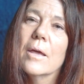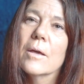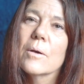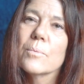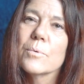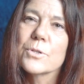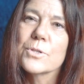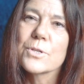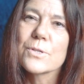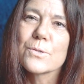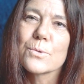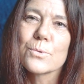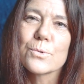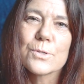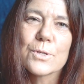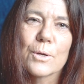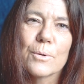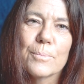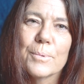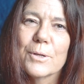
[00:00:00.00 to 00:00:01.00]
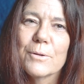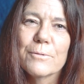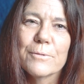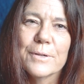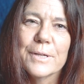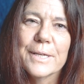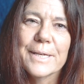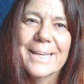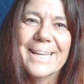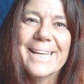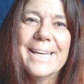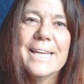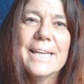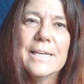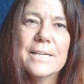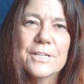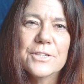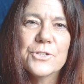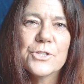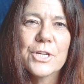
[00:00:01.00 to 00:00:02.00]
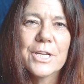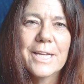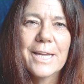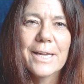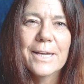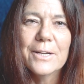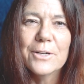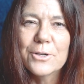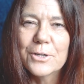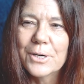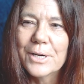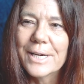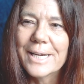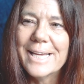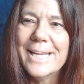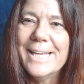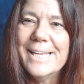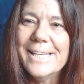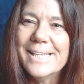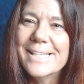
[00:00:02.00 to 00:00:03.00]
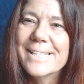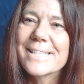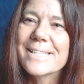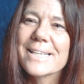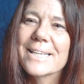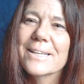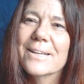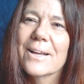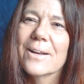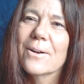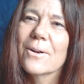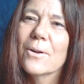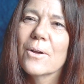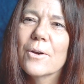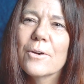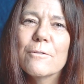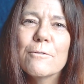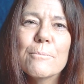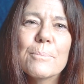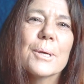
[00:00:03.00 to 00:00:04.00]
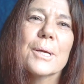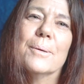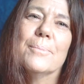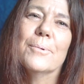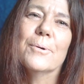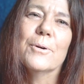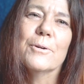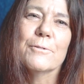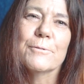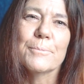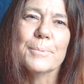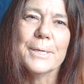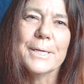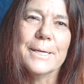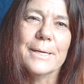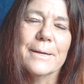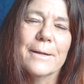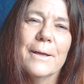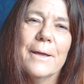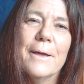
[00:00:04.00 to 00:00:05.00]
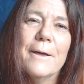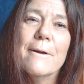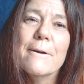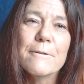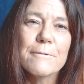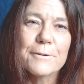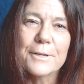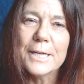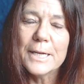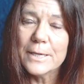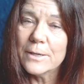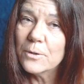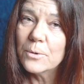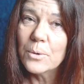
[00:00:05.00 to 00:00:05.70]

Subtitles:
which is also a bit of an energy increase, and a lot of people have been feeling